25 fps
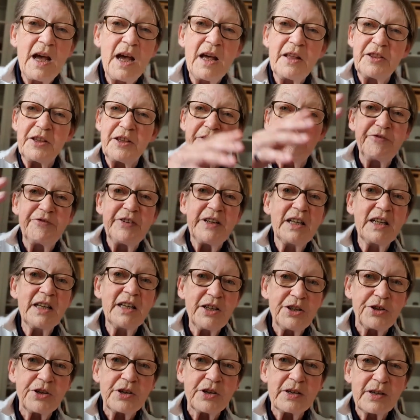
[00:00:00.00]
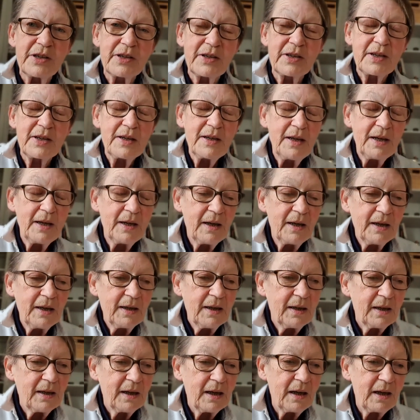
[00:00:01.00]
the villages
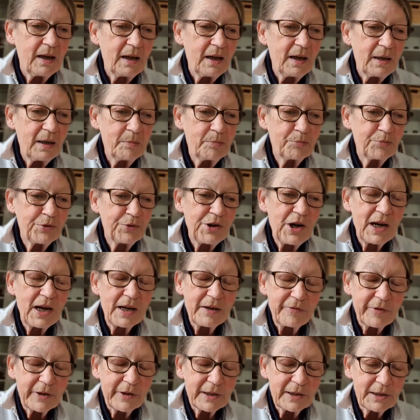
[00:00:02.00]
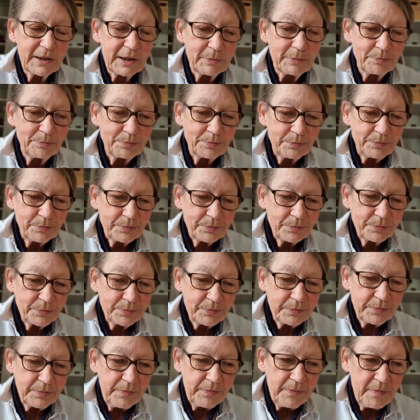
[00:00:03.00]
are private,
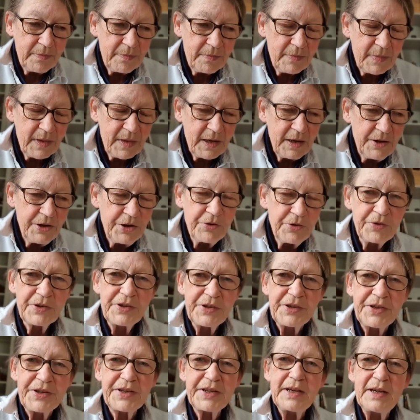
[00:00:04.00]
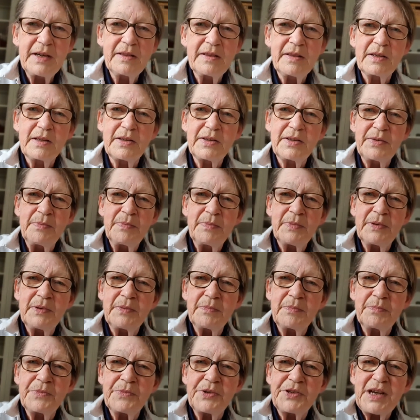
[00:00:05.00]
you can see that
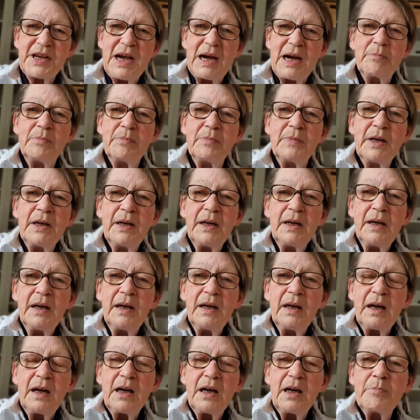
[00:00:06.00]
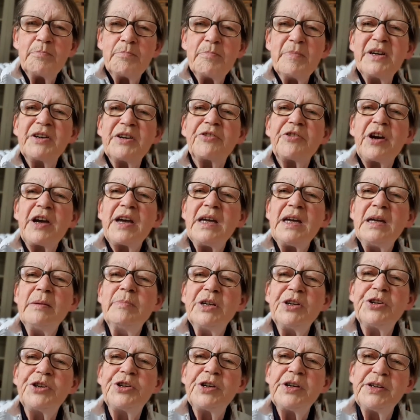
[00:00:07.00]
some are mirror
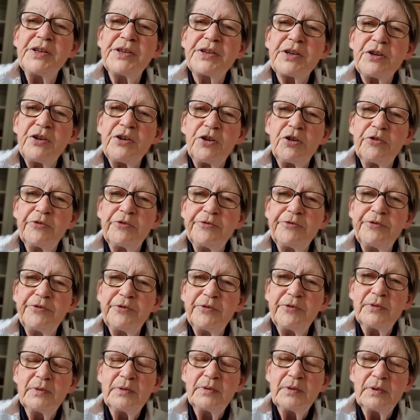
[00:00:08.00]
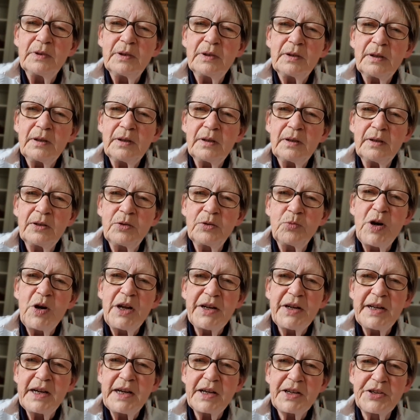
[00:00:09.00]
images of the one
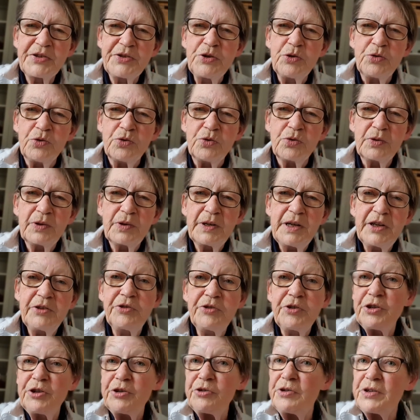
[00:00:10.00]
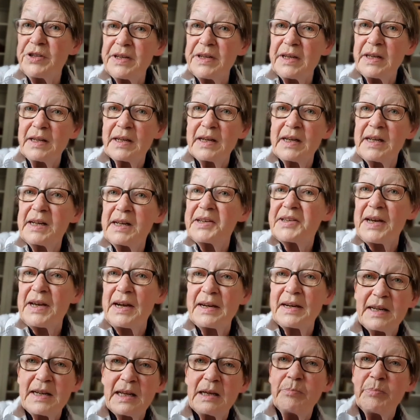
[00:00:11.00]
next door, introducing an
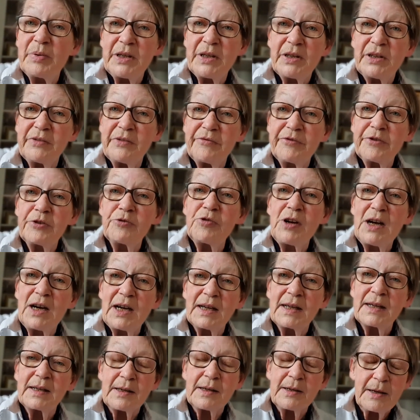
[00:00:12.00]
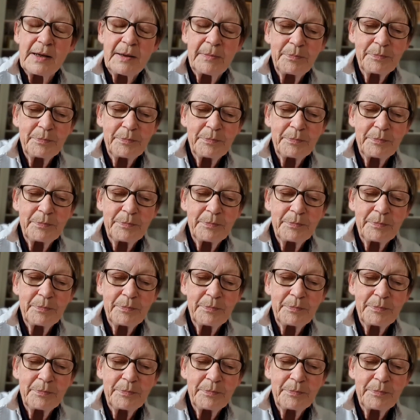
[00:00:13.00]
exciting bit of variety.